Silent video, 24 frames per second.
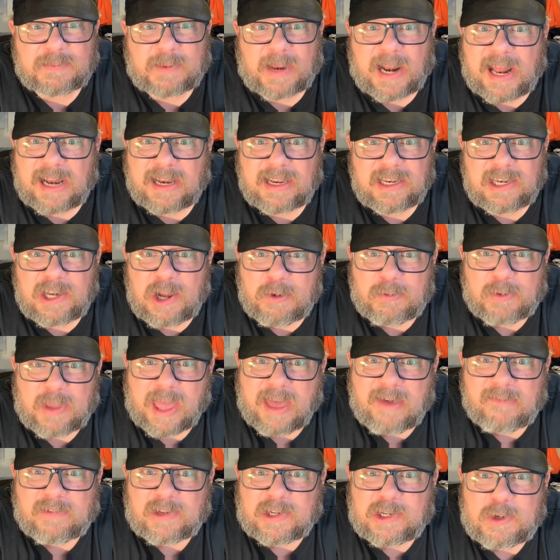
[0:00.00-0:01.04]
but I didn't know,
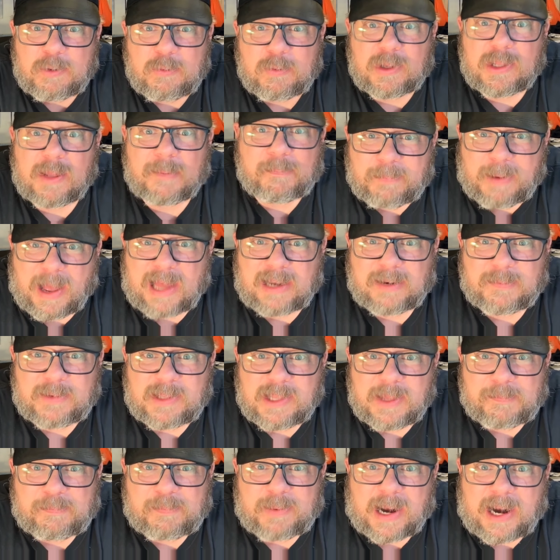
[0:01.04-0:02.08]
Kevin, you were the bottom of
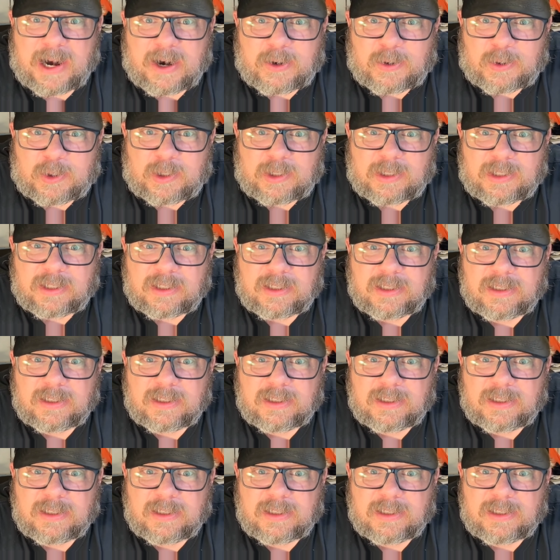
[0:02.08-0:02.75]
the barrel.